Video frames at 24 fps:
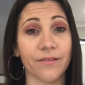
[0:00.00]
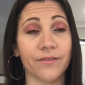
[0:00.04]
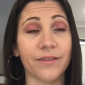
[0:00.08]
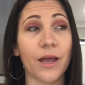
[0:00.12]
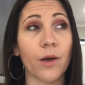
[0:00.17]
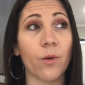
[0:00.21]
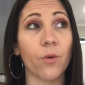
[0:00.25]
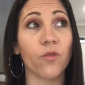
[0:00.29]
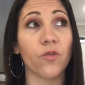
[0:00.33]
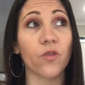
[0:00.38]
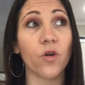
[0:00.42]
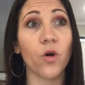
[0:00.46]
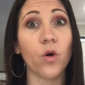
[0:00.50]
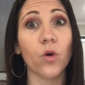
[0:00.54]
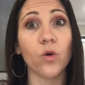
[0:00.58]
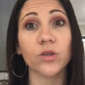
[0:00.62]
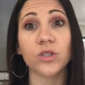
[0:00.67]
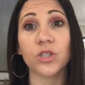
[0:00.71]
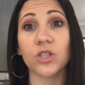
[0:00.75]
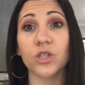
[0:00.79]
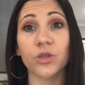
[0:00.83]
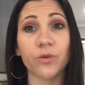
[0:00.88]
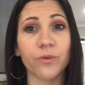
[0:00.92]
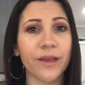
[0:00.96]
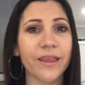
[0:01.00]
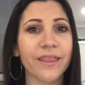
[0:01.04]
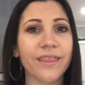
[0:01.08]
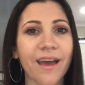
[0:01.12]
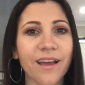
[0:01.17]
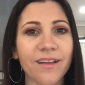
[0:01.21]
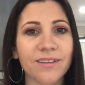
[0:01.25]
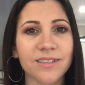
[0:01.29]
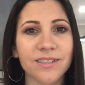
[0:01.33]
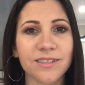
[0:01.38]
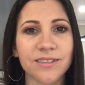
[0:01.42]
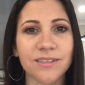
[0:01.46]
Now, of course, doing
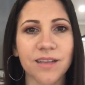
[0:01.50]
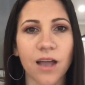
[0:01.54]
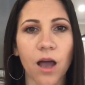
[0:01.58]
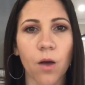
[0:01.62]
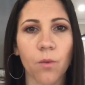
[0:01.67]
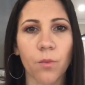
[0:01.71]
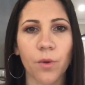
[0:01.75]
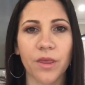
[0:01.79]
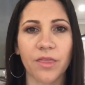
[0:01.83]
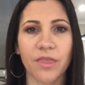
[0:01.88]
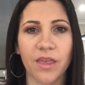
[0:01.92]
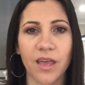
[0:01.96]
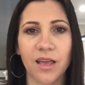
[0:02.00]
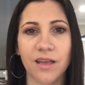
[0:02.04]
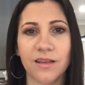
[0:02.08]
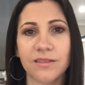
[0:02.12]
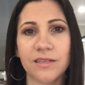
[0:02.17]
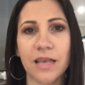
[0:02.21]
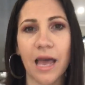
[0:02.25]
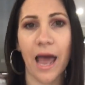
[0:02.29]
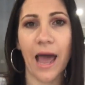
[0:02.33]
that to start with is